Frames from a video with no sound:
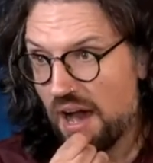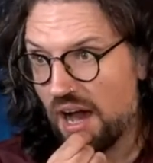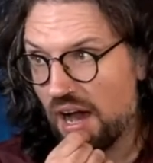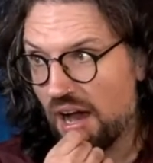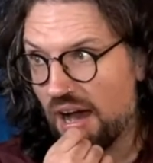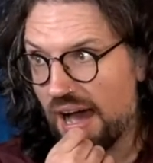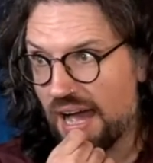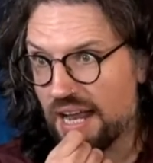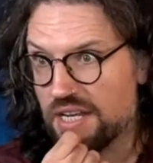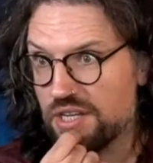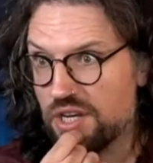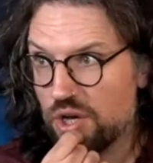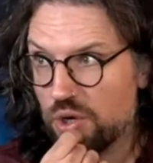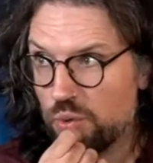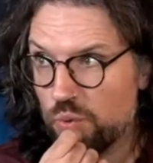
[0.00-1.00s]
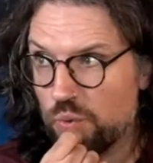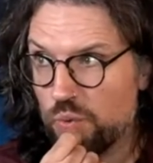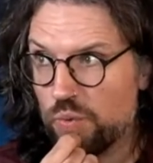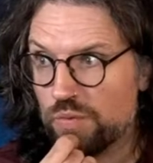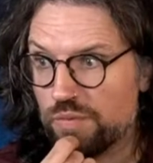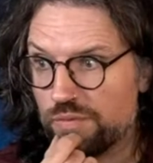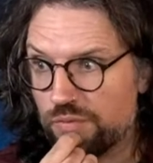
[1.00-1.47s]
Uh, I
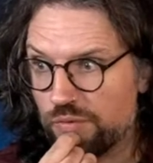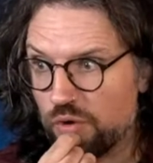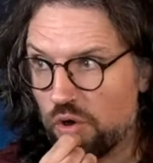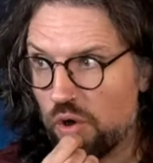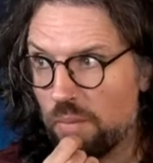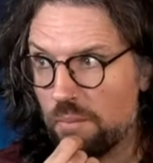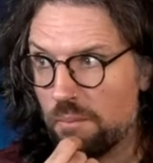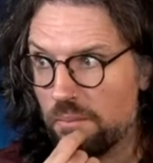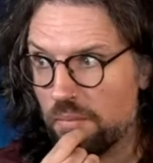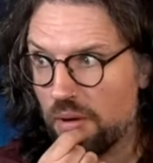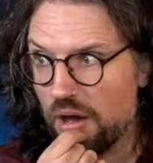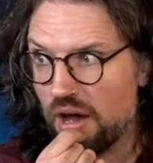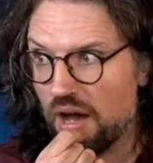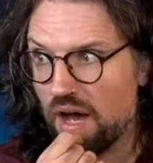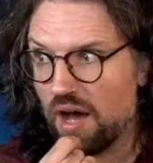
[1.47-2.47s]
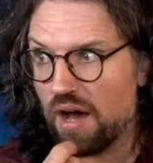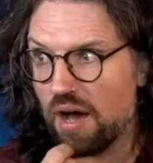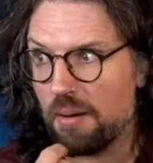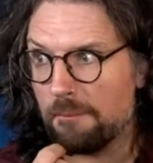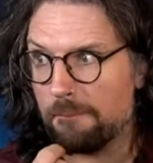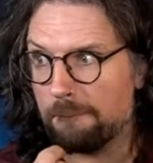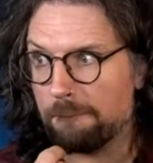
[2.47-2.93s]
know from
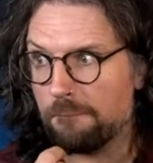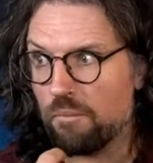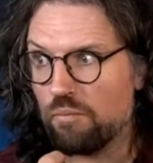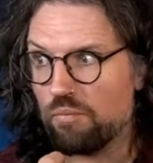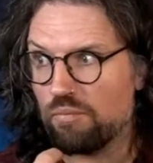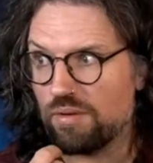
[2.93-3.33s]
um,